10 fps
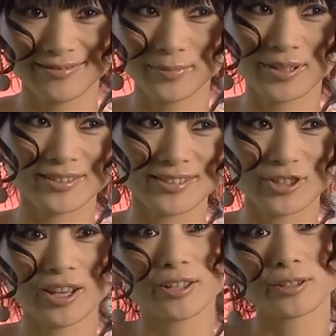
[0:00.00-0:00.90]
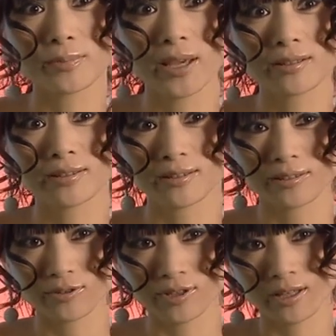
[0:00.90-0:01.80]
Because the Chinese medicine,
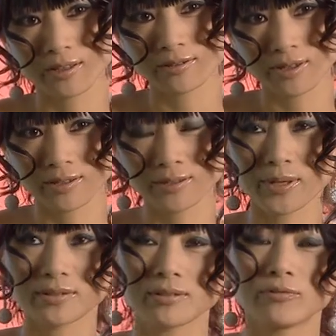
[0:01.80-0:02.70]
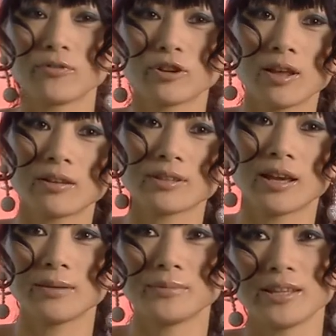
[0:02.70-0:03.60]
you take Chinese medicine for a long
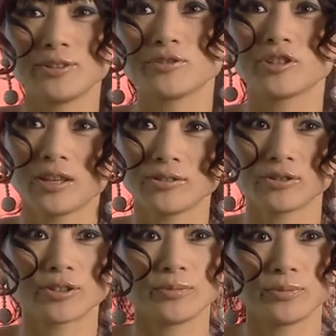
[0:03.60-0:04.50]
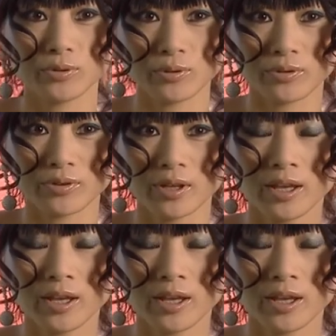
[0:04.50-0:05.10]
time, then you change, you keep youth.